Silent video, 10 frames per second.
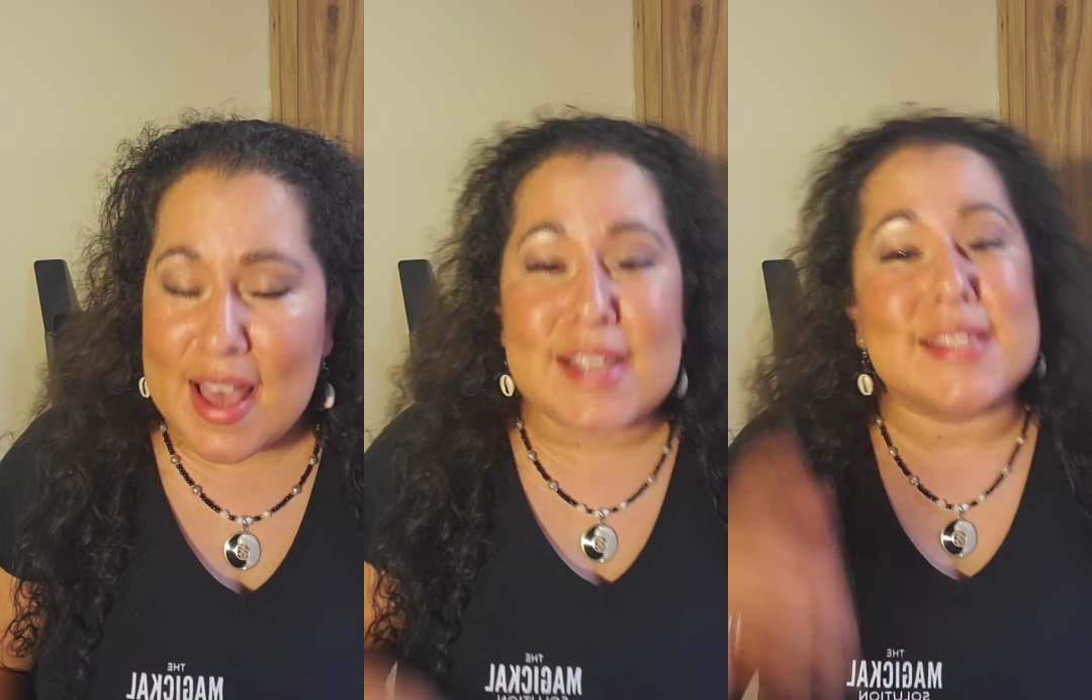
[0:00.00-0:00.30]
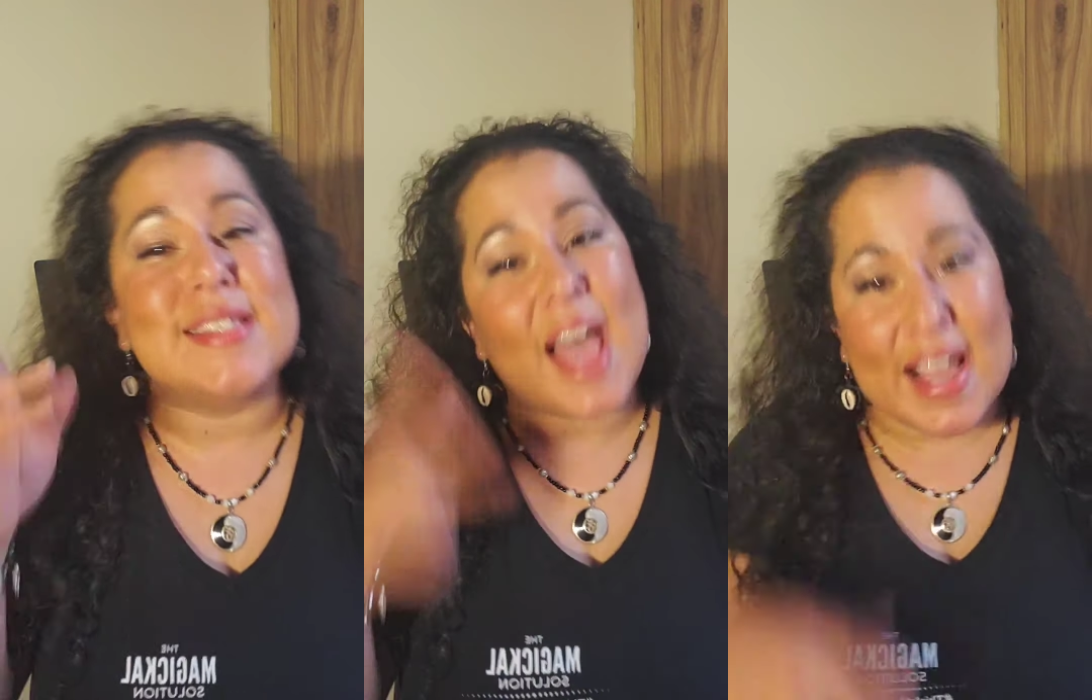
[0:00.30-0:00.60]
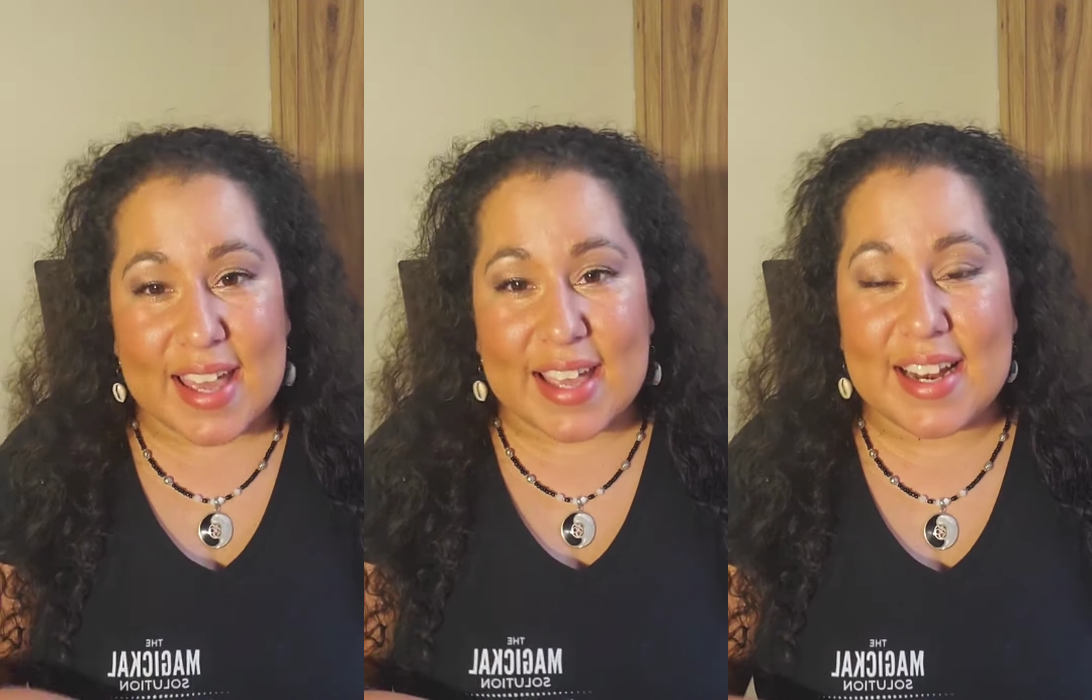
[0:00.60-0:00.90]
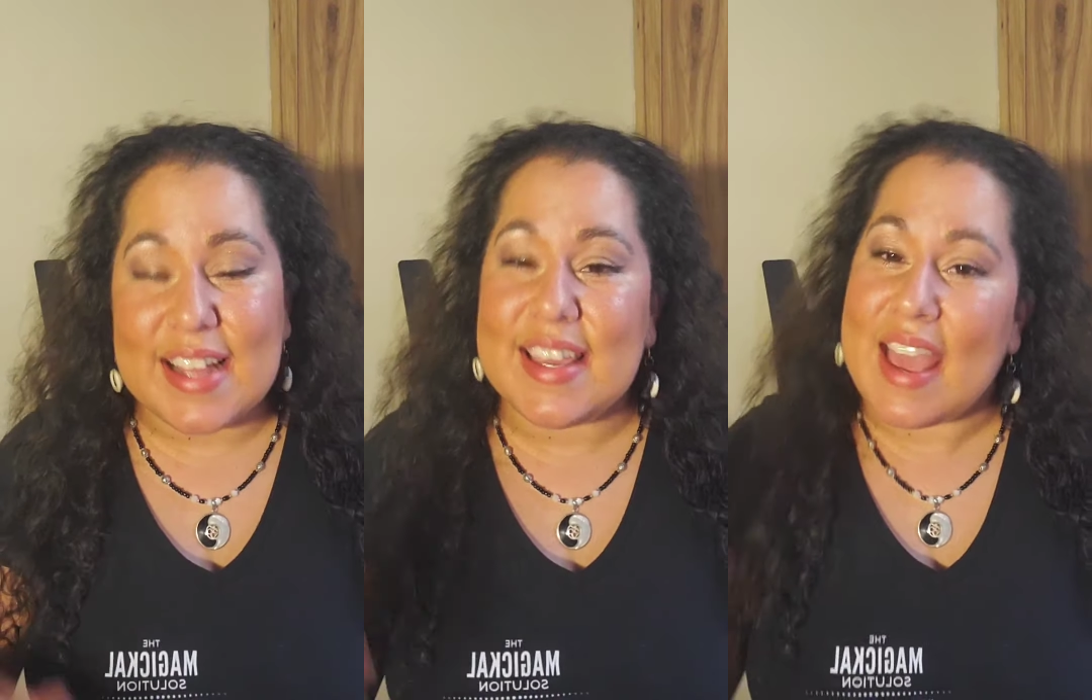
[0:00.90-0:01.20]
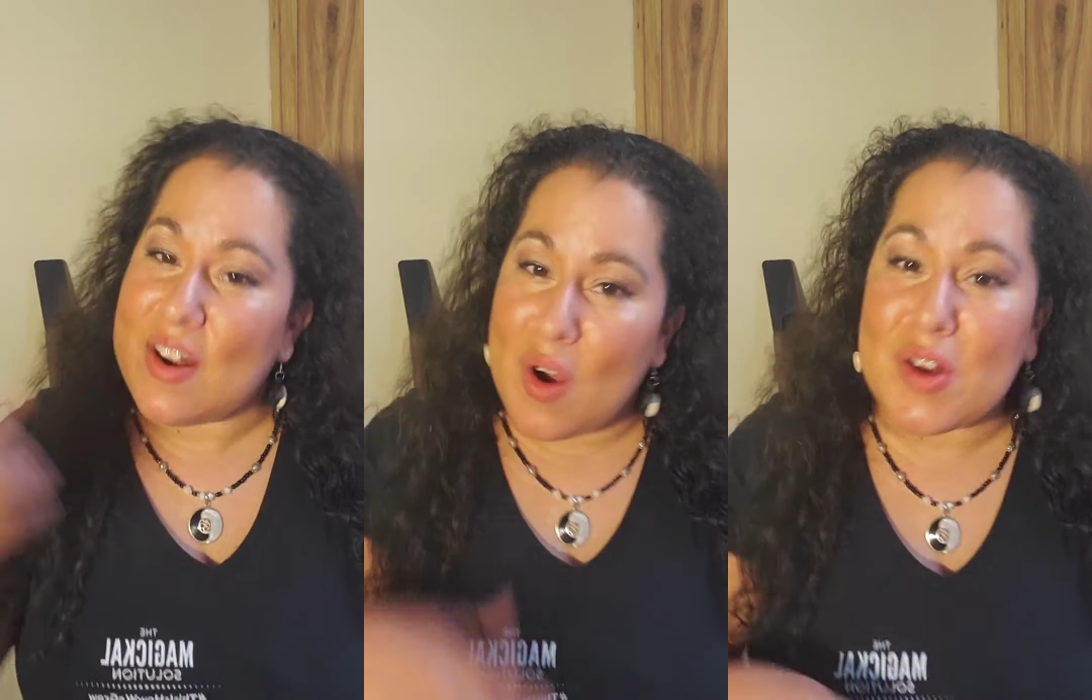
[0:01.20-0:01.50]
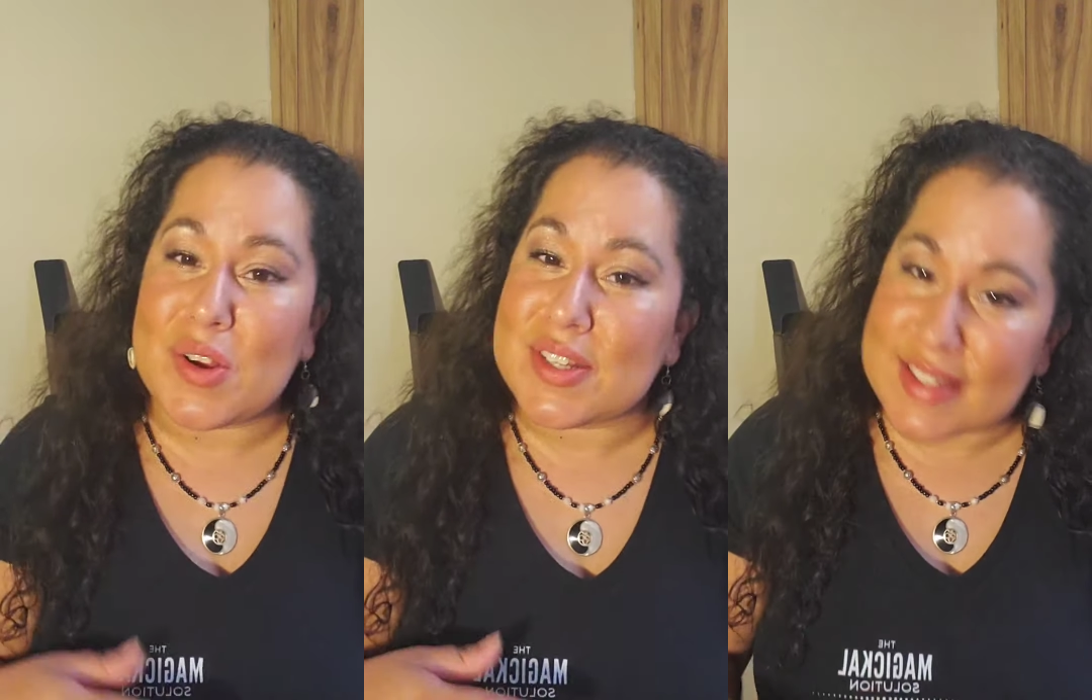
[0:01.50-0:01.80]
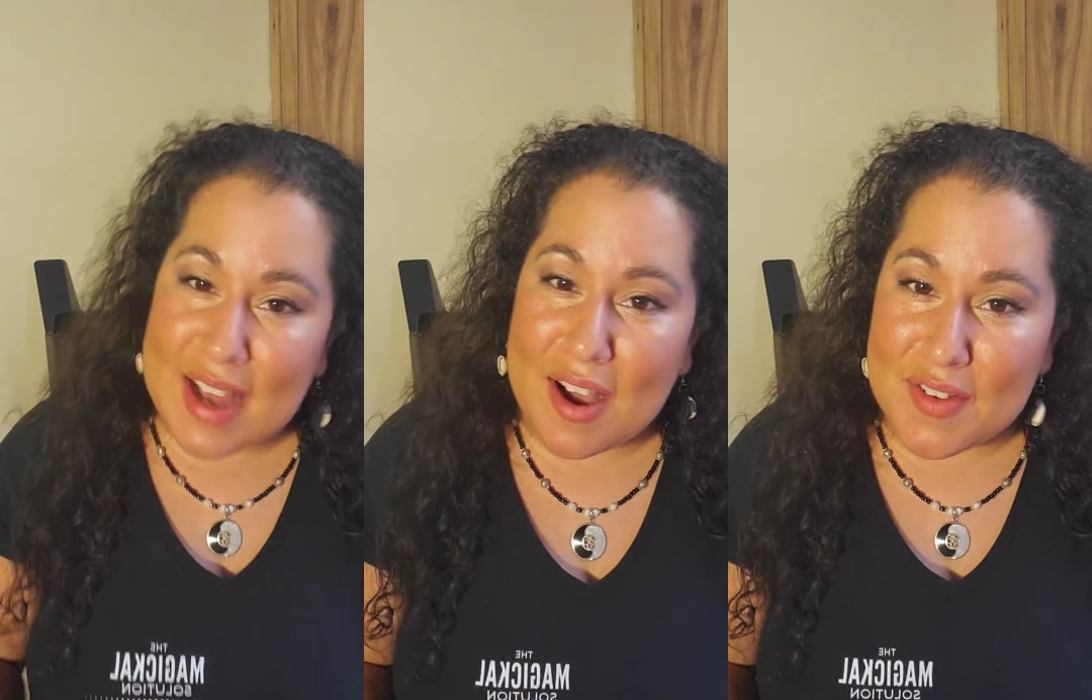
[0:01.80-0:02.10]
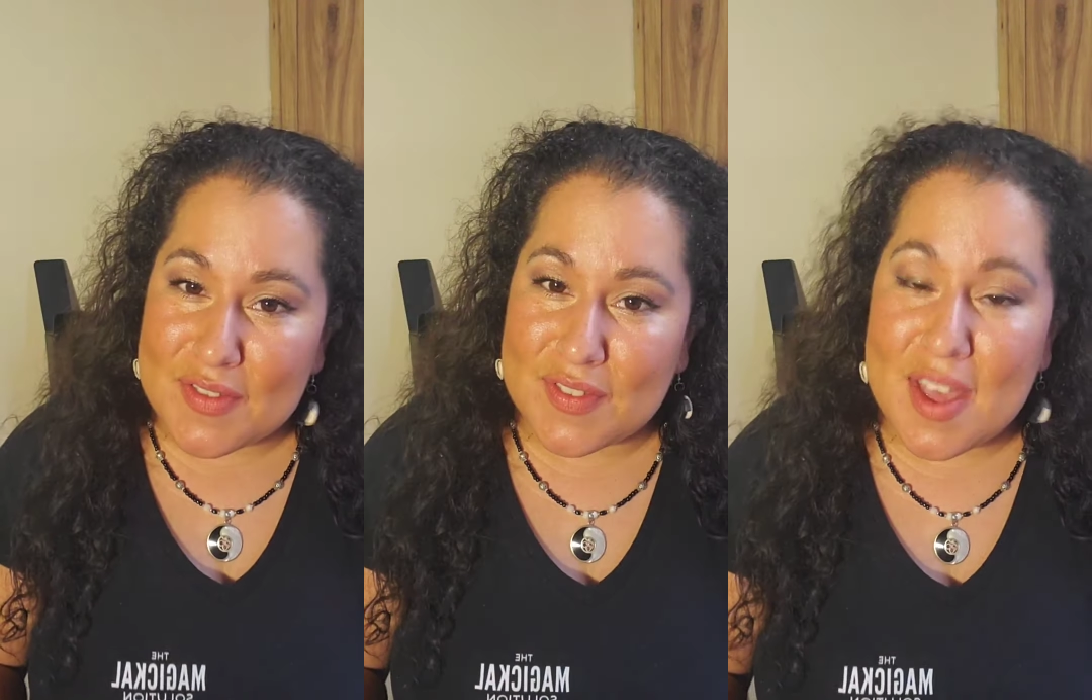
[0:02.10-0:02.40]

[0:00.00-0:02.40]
Second, get on her stuff.